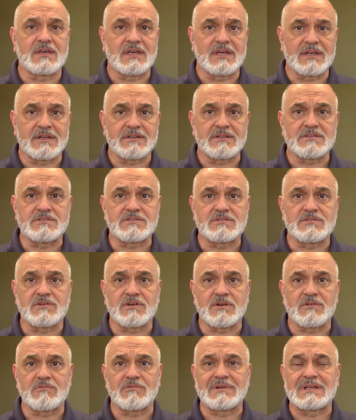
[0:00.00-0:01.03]
kids
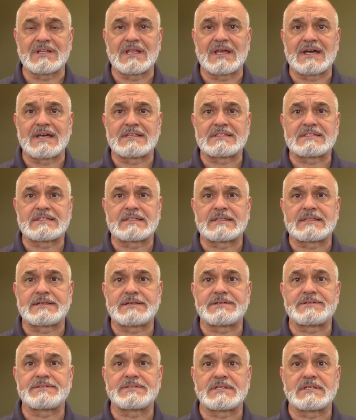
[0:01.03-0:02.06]
are realizing
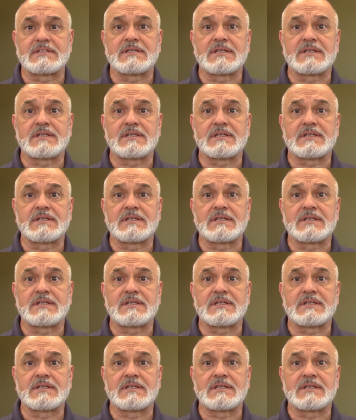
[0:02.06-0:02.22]
there's a